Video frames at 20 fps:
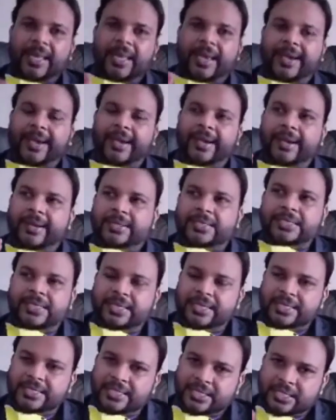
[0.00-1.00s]
At
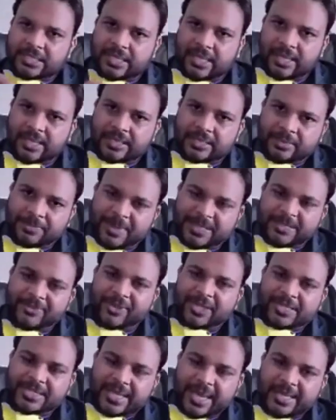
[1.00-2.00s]
certain
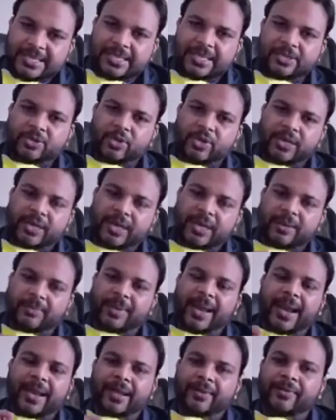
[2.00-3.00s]
specific sites in urinary
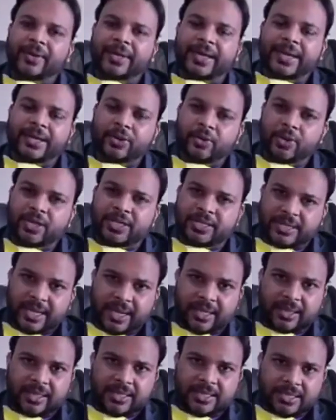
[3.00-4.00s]
bladder, we tend to
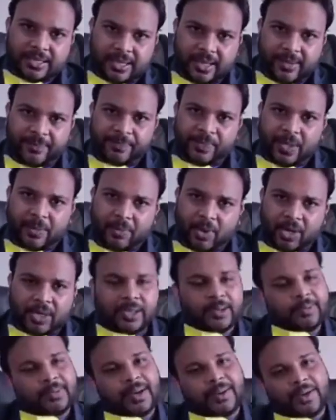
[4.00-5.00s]
inject this
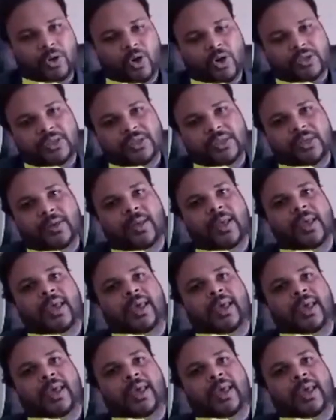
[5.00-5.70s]
botulinum toxin.